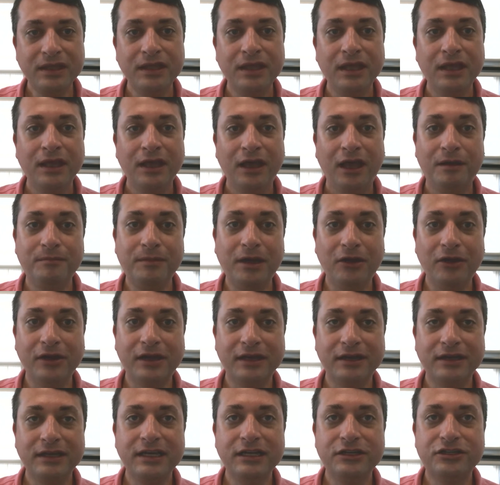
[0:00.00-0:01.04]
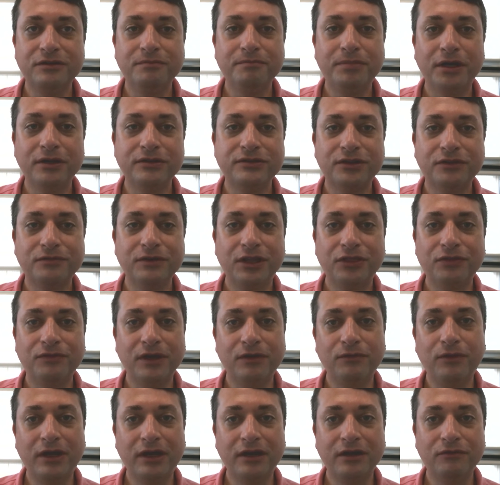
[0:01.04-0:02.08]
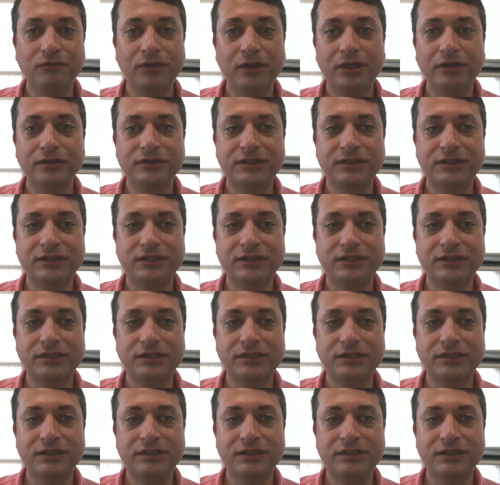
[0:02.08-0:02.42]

American Legion Post 331 will host their